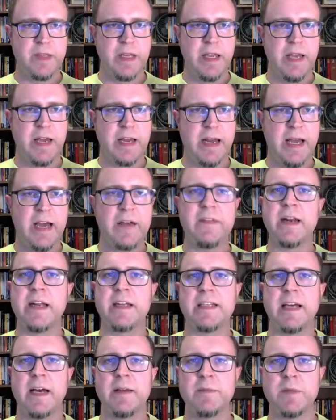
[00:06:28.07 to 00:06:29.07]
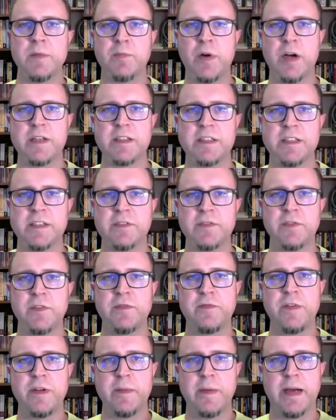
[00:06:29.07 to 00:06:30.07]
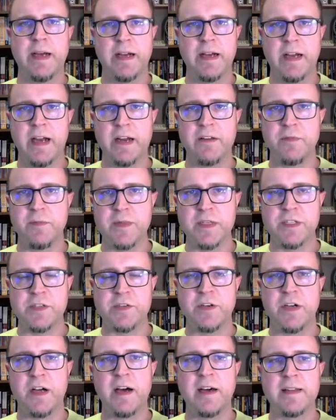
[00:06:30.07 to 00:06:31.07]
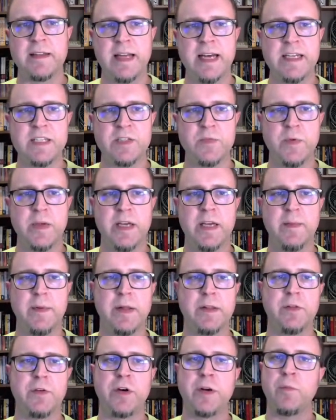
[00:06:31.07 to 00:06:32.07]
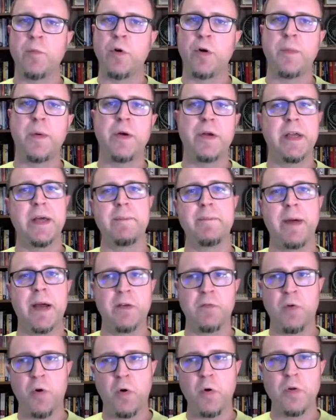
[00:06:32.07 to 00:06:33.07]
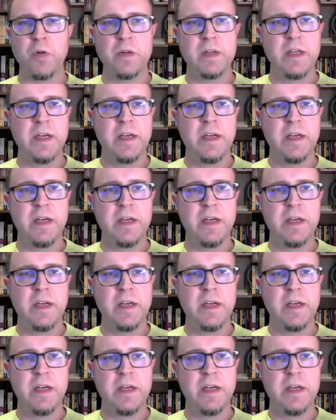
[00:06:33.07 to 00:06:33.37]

And I haven't had time to process through the feedback I got from Mr. Khan last week about learning more about get by role.